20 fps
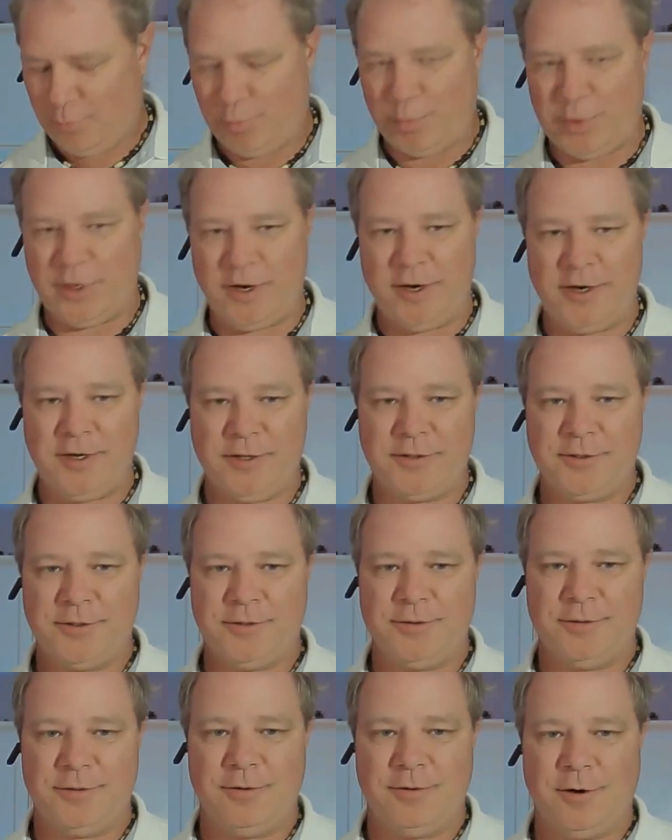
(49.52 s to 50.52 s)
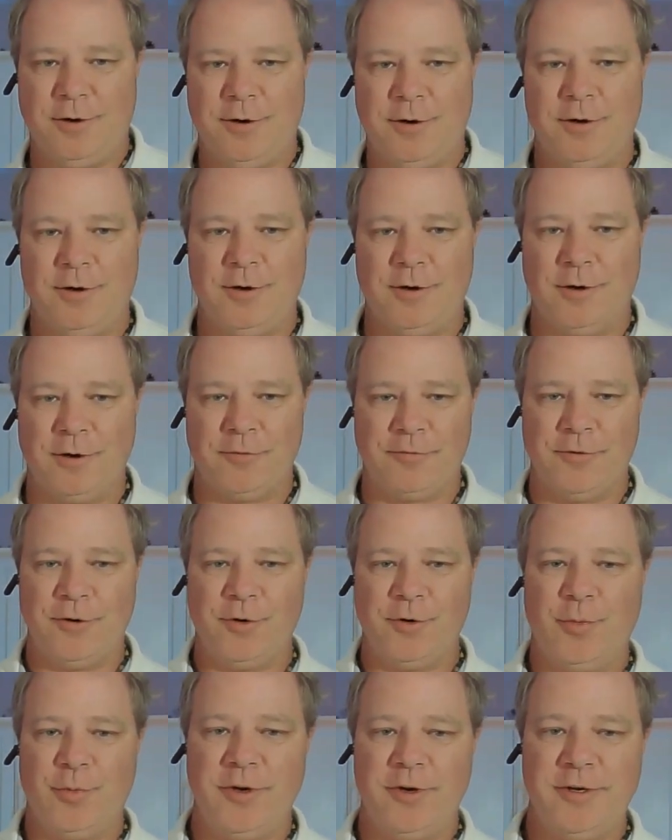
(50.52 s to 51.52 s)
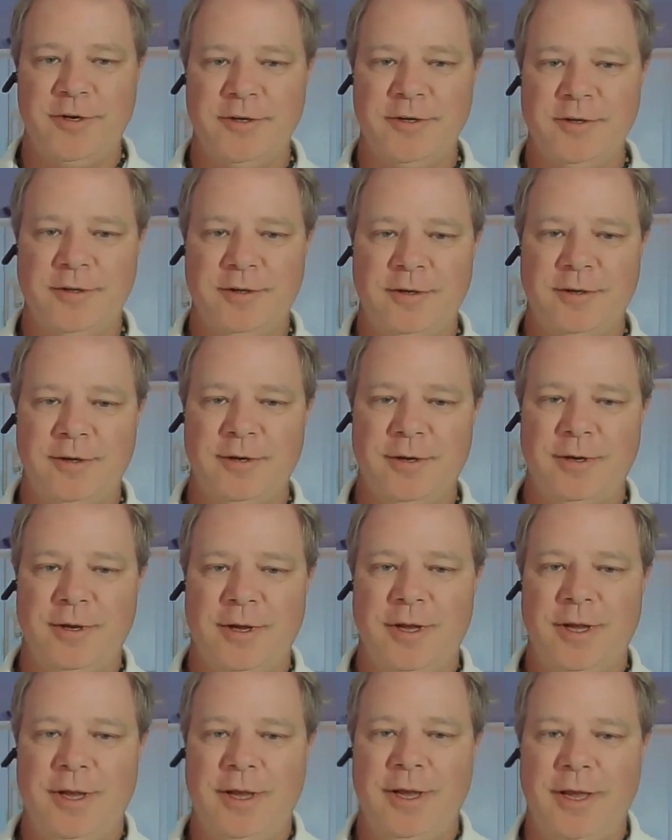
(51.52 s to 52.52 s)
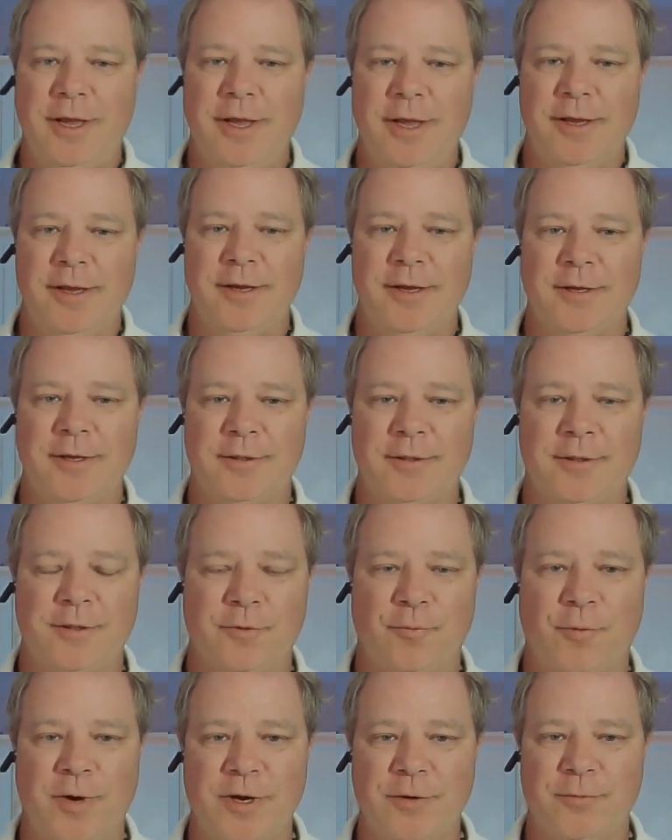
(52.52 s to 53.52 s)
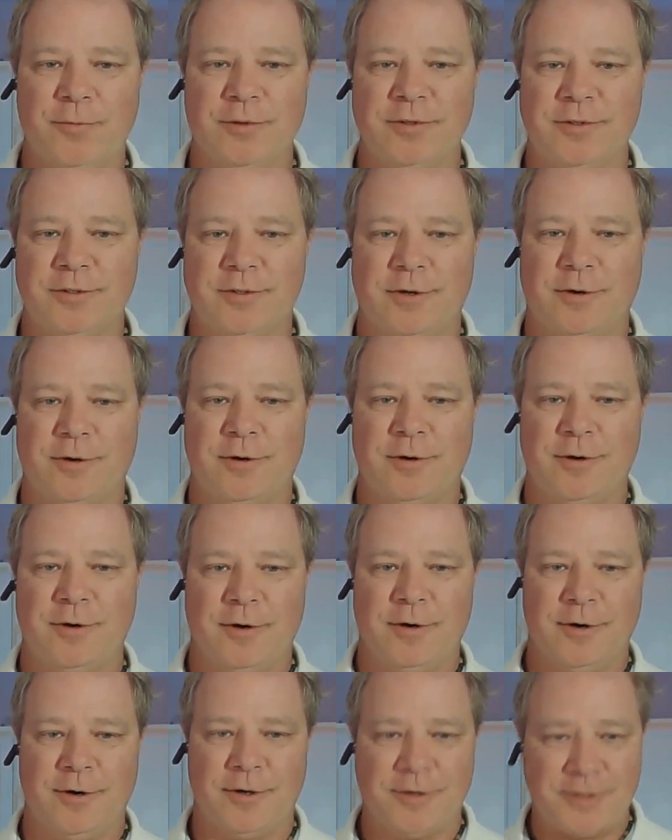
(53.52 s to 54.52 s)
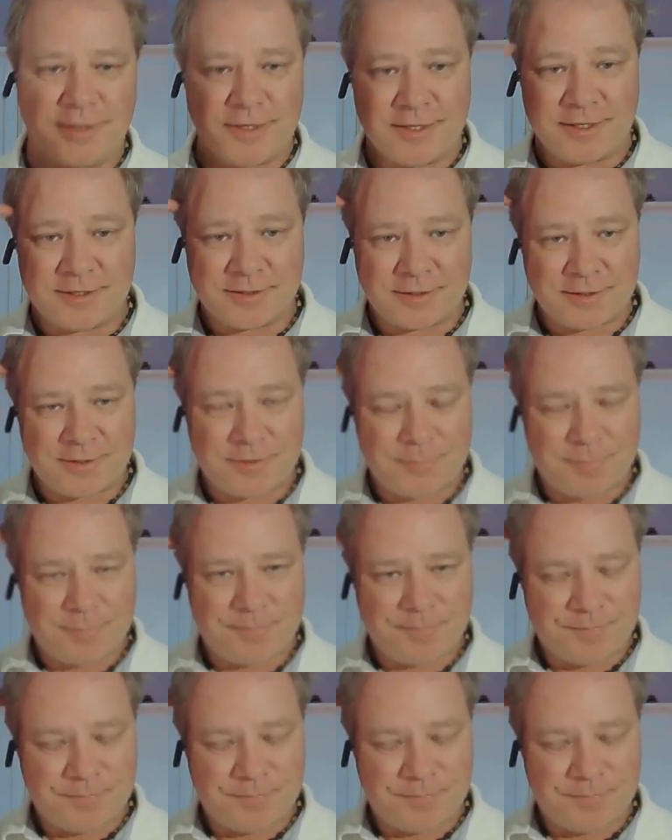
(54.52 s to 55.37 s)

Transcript: blocks are our vertebrae, and the white ones are our discs.